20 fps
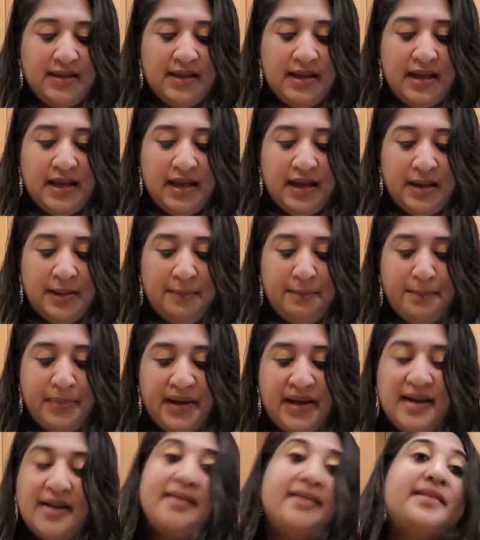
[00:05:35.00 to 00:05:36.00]

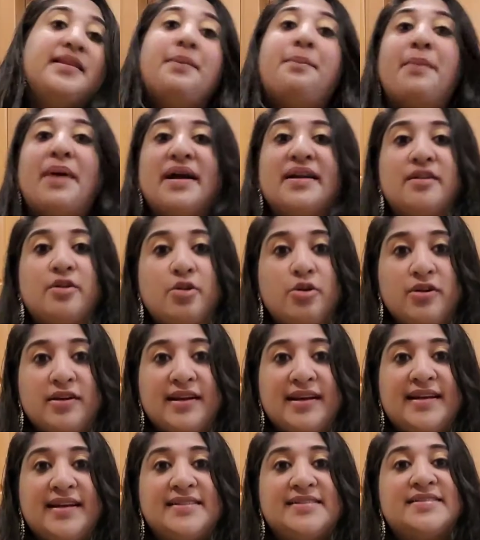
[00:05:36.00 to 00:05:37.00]
But the
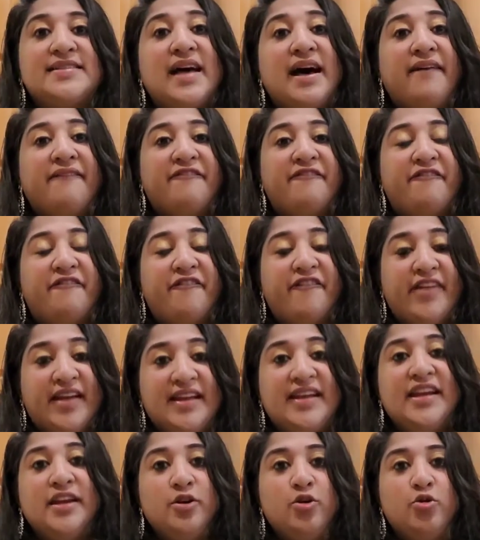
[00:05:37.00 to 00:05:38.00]
microgreens are
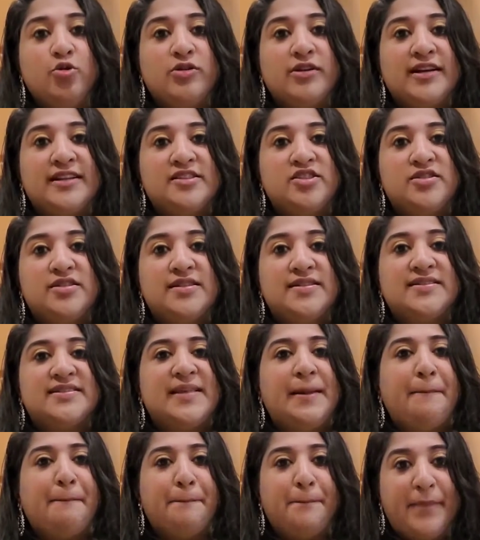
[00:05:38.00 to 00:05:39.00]
very nutritious.
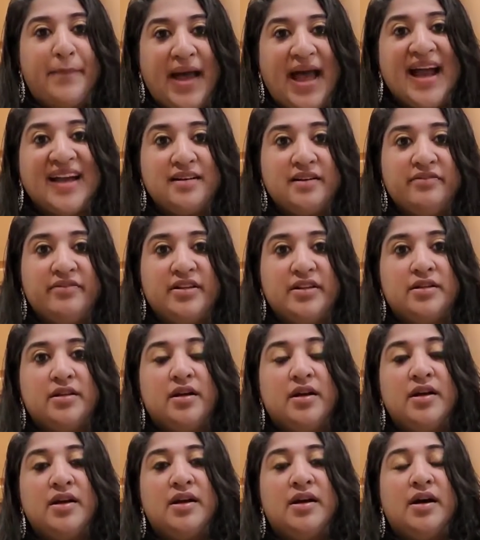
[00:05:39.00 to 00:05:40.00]
They're packed with
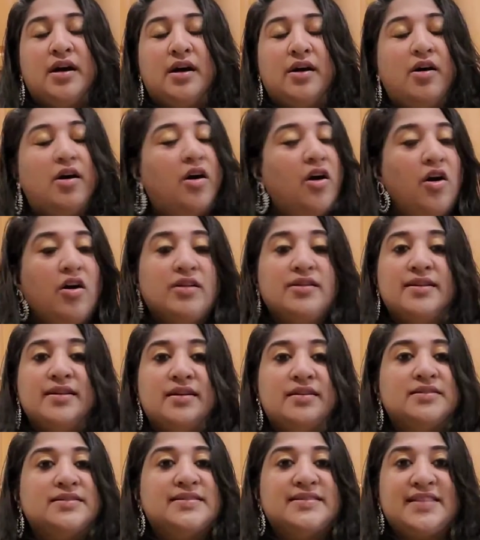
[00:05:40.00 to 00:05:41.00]
all
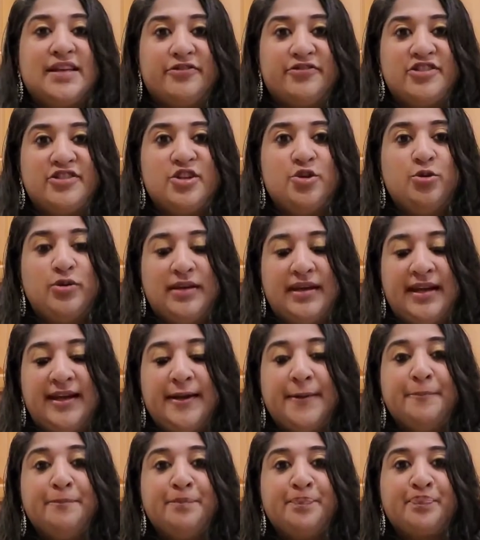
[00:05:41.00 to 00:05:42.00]
the stuffs you
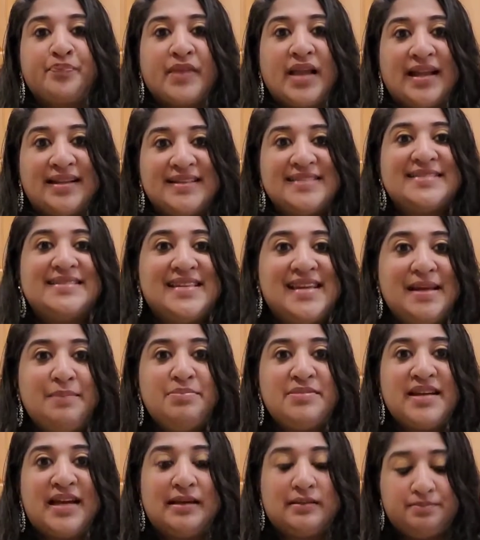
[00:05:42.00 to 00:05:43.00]
need. At the same
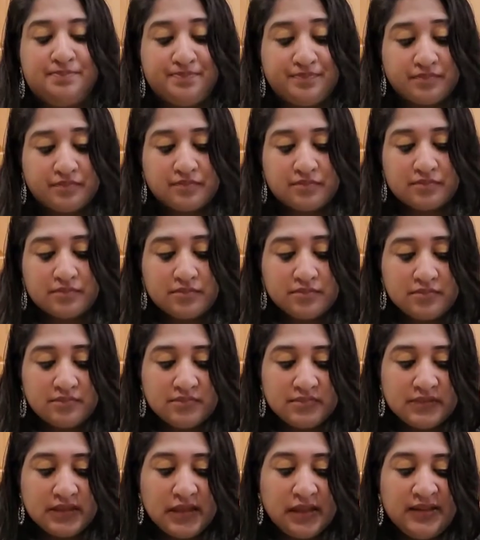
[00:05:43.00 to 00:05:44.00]
time,
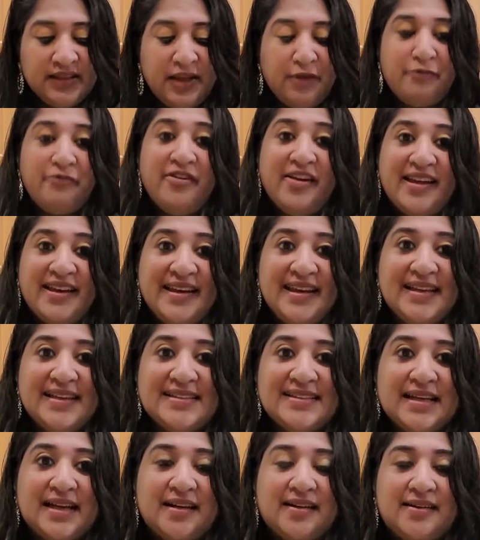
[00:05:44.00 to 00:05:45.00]
they're
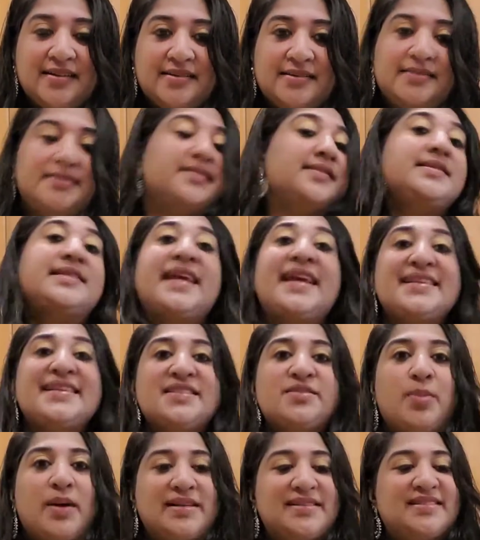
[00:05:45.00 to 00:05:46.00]
very
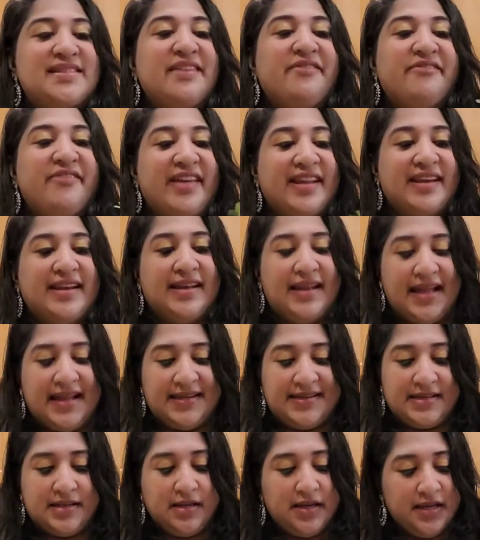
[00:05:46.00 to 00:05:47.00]
taste wise, they're very
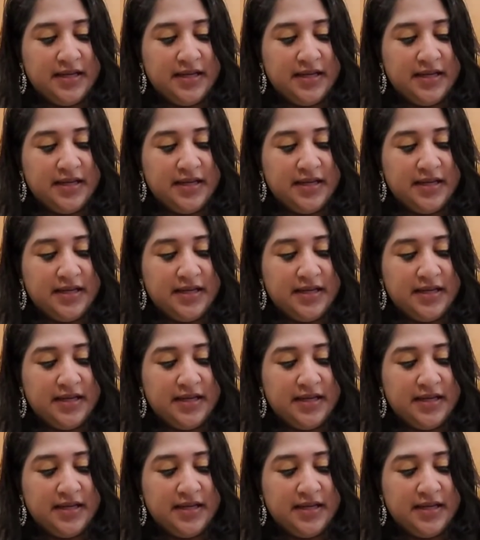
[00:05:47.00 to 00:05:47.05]
light.